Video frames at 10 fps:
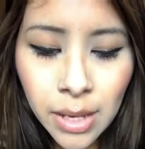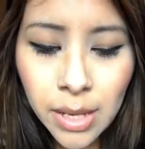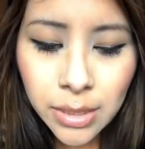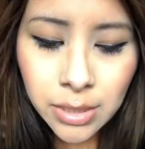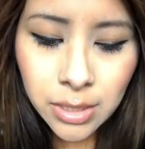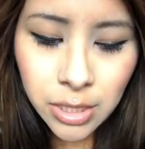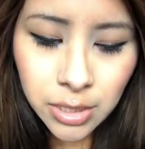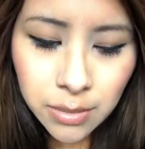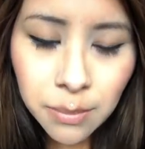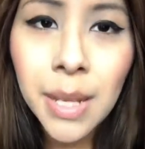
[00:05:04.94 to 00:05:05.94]
It's
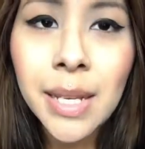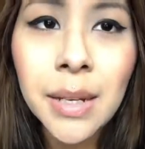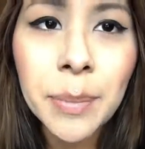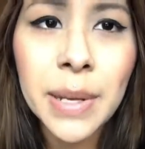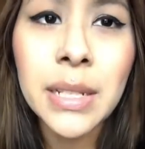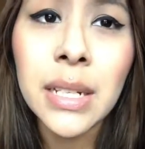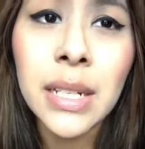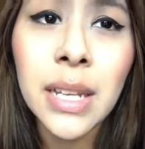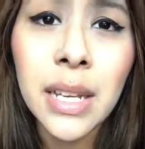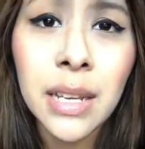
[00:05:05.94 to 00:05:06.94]
just makeup I need
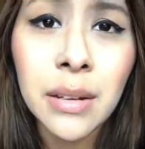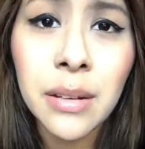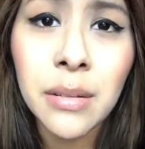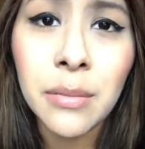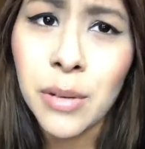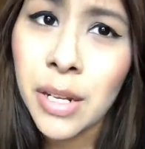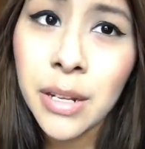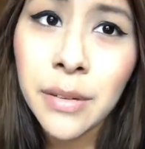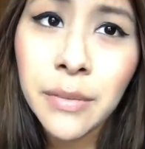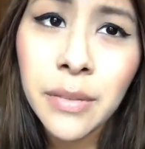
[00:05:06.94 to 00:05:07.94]
to get rid
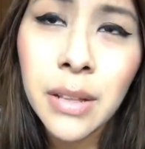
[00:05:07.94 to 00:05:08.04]
of